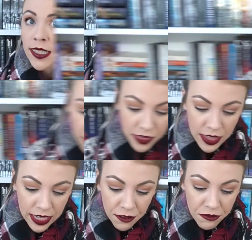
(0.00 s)
And then
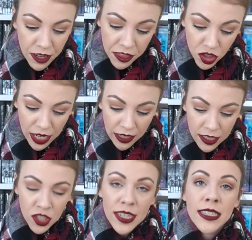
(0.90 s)
the fifth
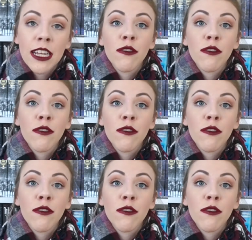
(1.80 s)
challenge is a